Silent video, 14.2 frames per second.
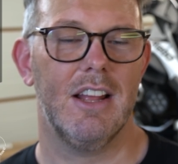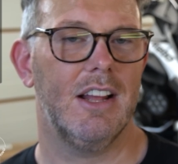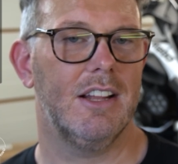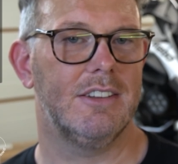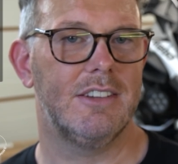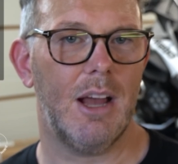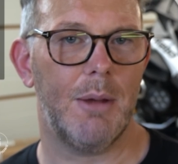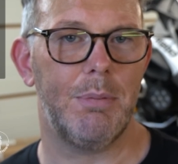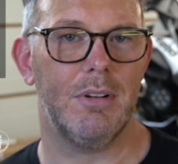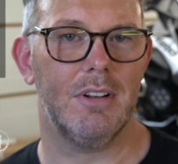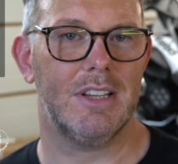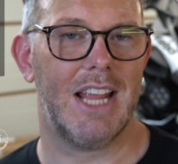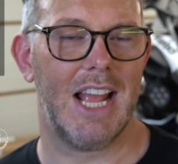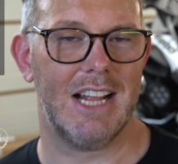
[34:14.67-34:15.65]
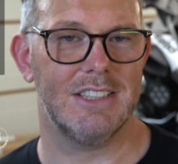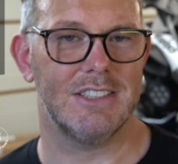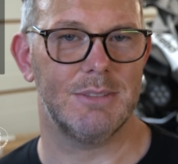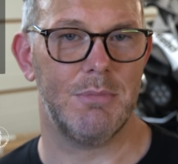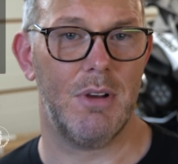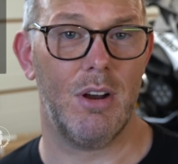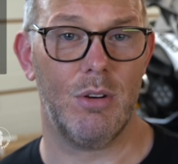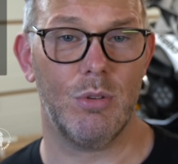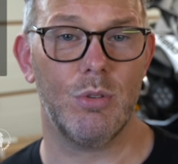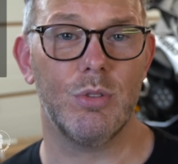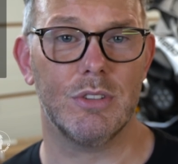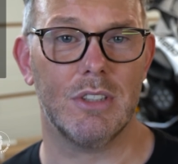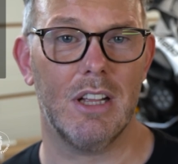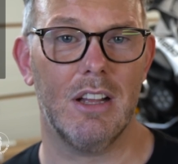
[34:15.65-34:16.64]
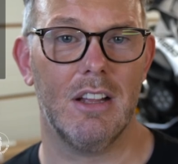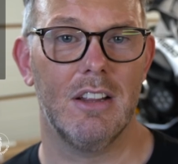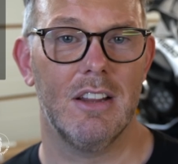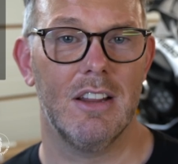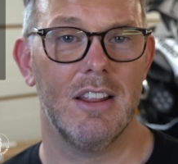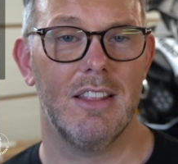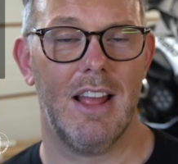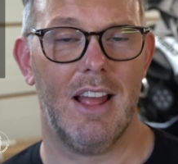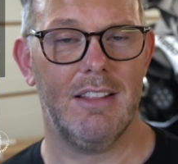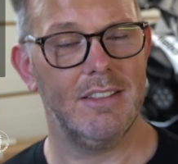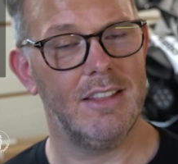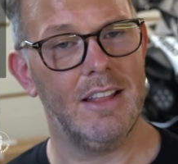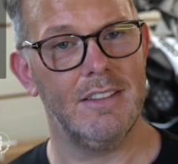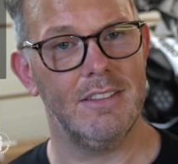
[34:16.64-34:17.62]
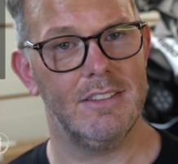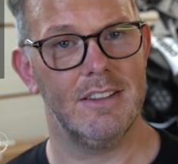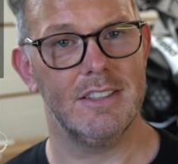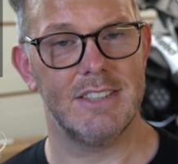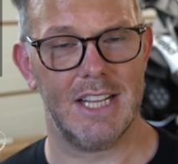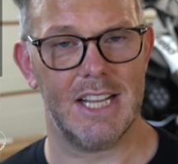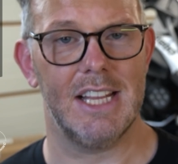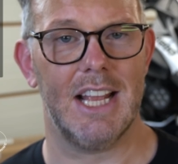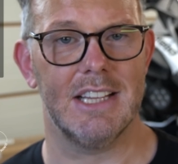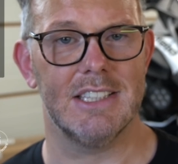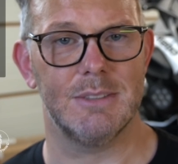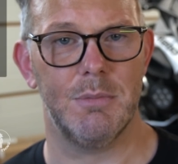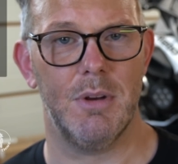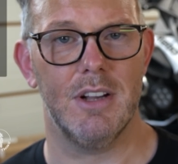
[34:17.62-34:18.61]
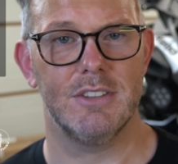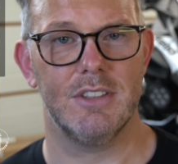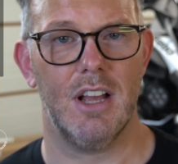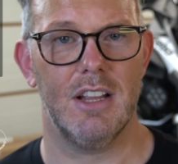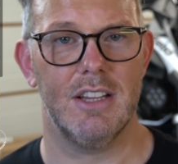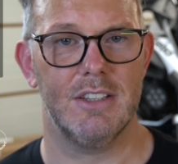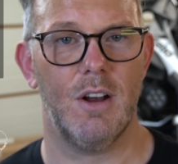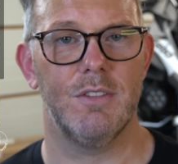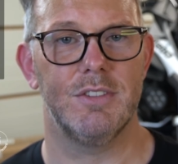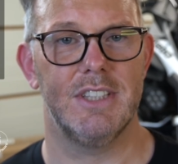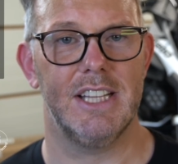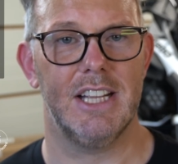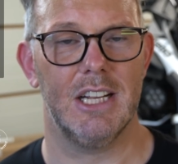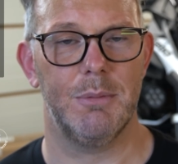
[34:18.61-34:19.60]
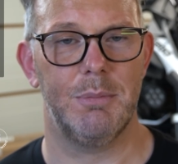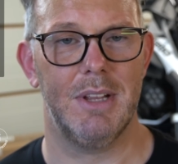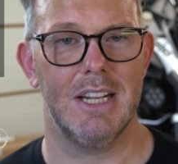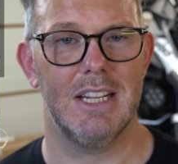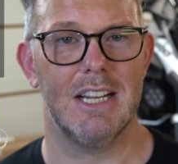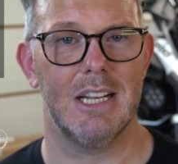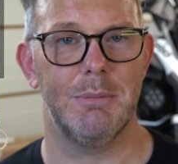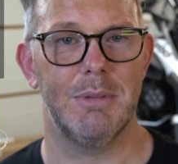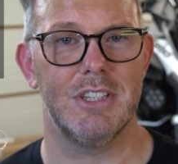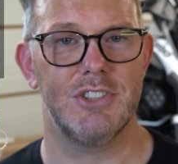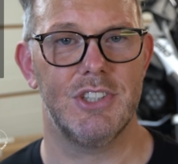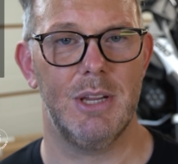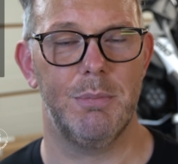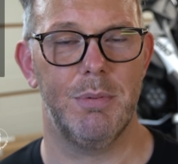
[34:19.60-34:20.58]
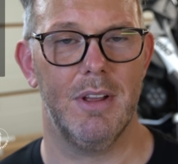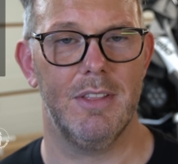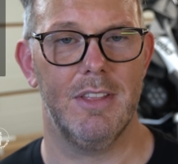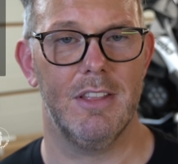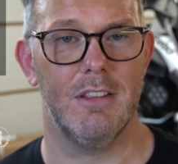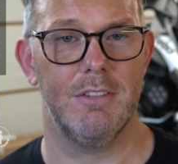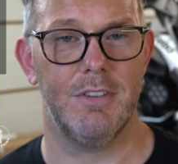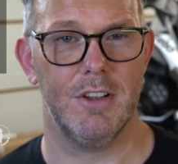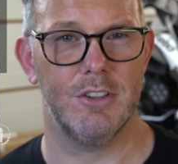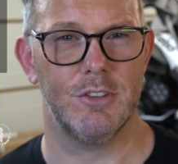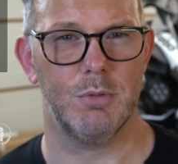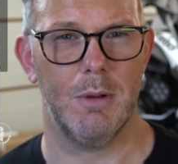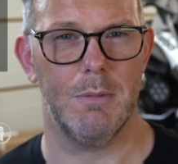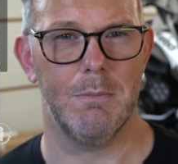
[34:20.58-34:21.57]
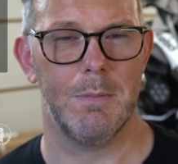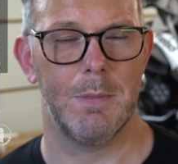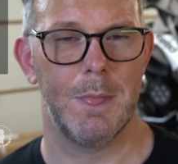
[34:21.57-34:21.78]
a double Cansmart order, that then the second Cansmart is obviously going to be a little bit cheaper than the first one.